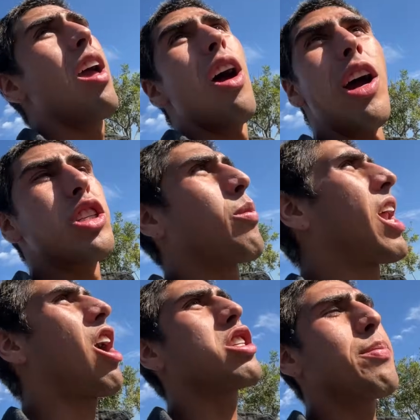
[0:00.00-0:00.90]
Alright, so right
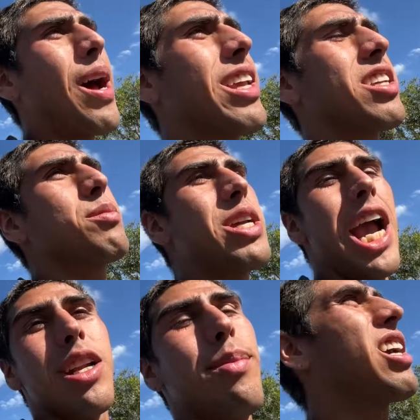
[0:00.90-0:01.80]
now I was about to get some Jack
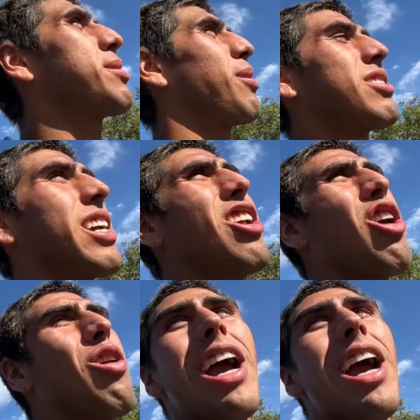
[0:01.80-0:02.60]
in the Box, but I was like, no, I